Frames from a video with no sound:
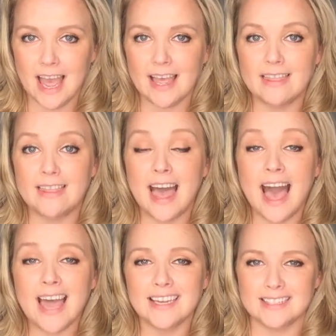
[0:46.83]
And
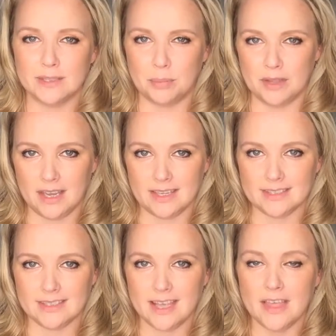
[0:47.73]
that is the
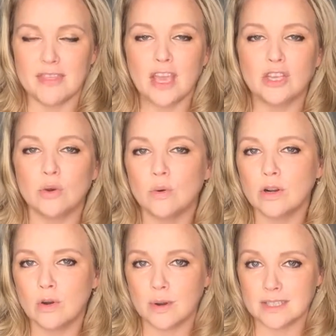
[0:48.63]
place that you're
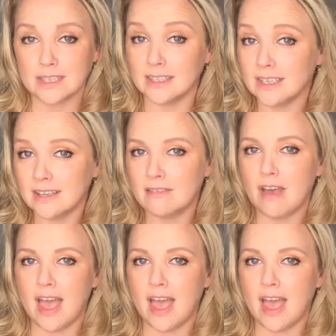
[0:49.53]
going to live